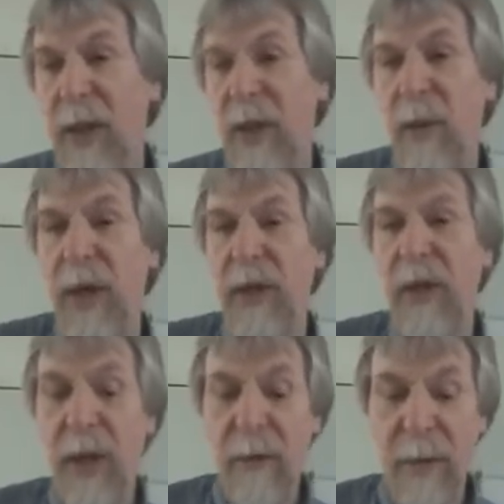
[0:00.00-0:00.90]
One
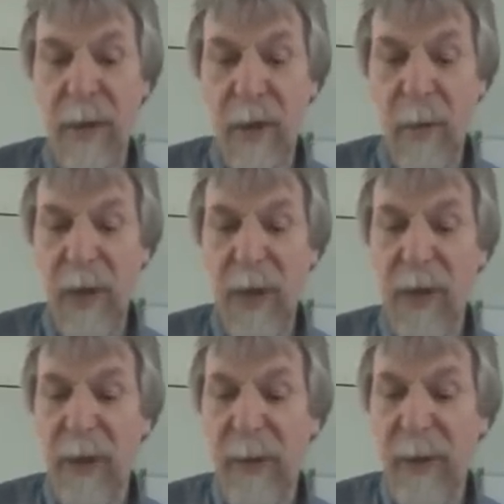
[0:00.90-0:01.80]
of the commonly
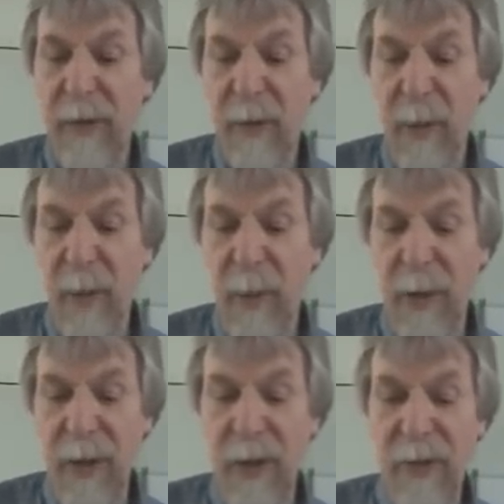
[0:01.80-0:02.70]
requested
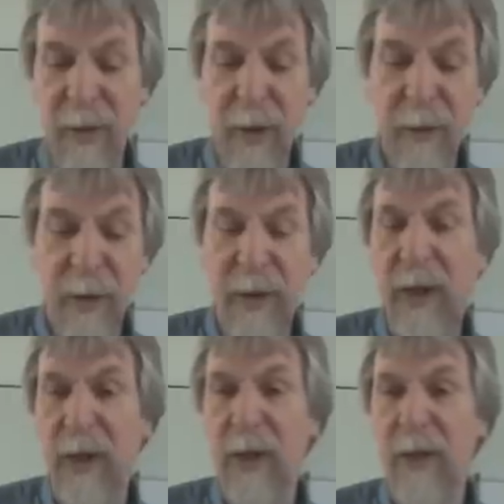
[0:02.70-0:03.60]
properties of the
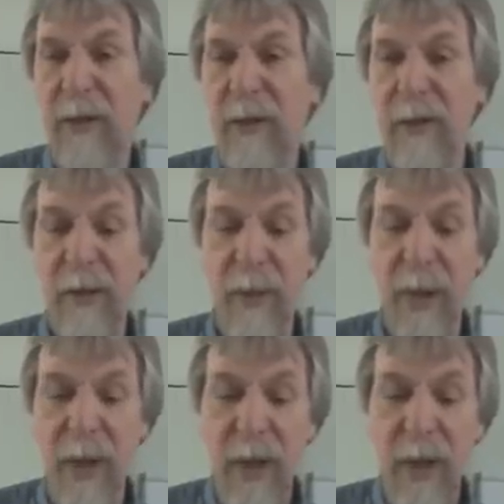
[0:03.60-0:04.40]
technical system